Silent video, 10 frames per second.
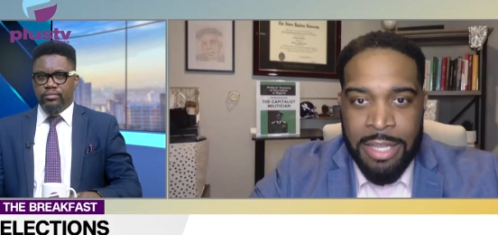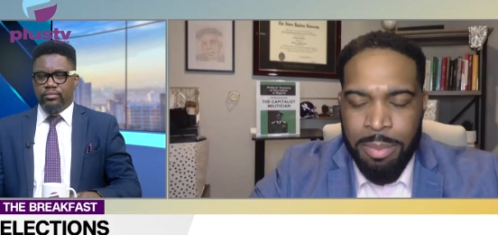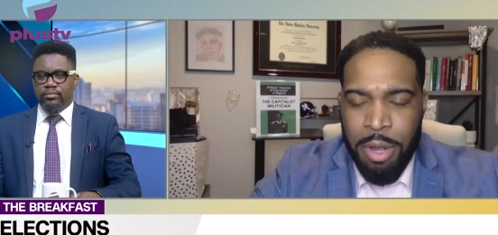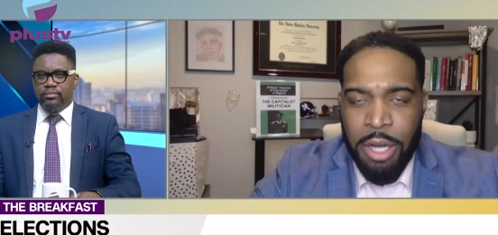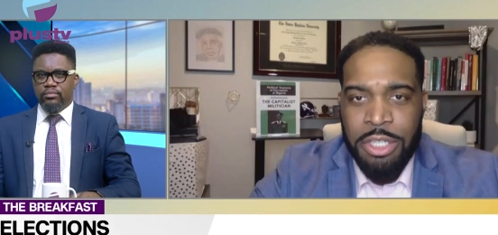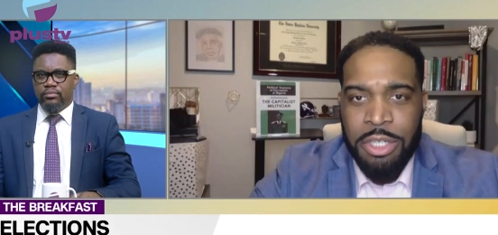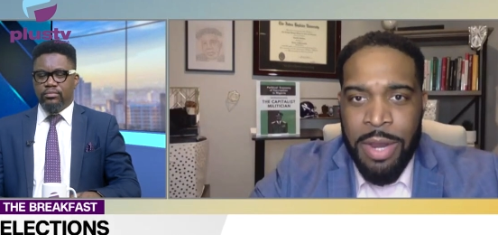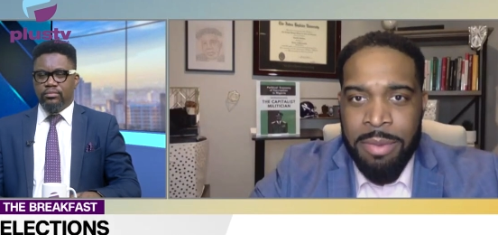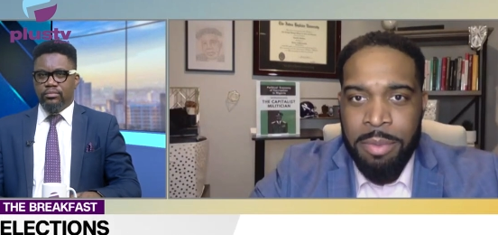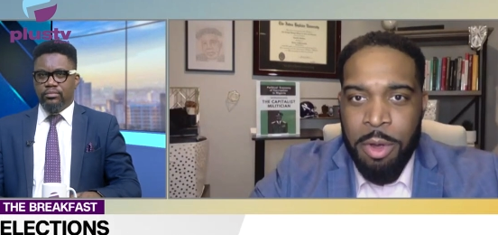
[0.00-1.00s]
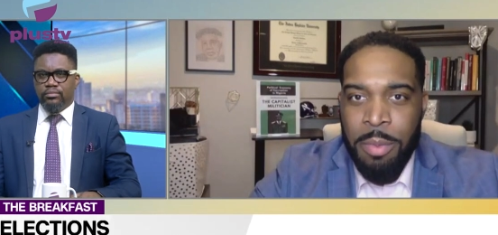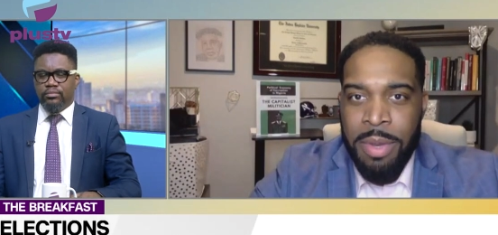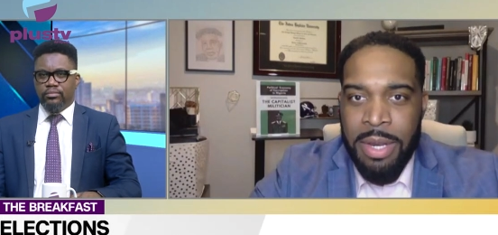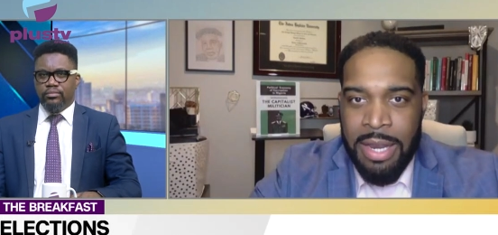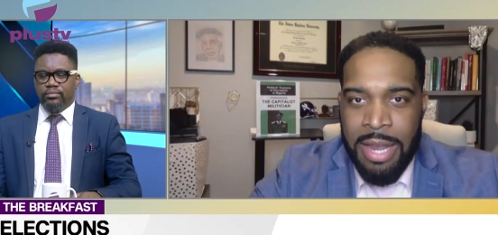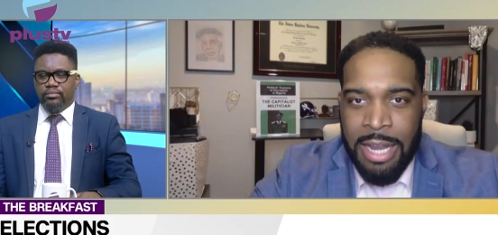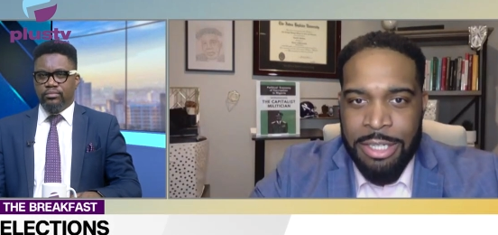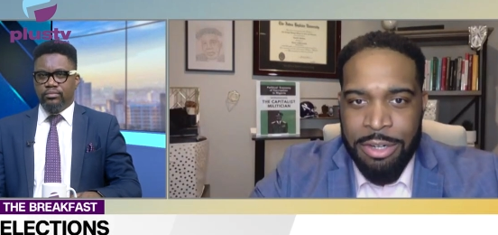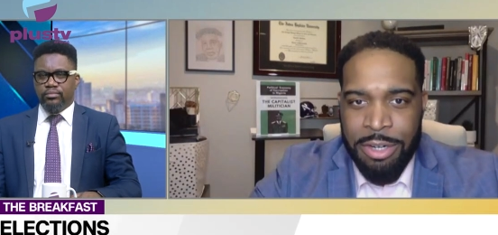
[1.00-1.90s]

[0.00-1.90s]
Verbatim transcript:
Speaker 1: punctuated moment in Nigeria's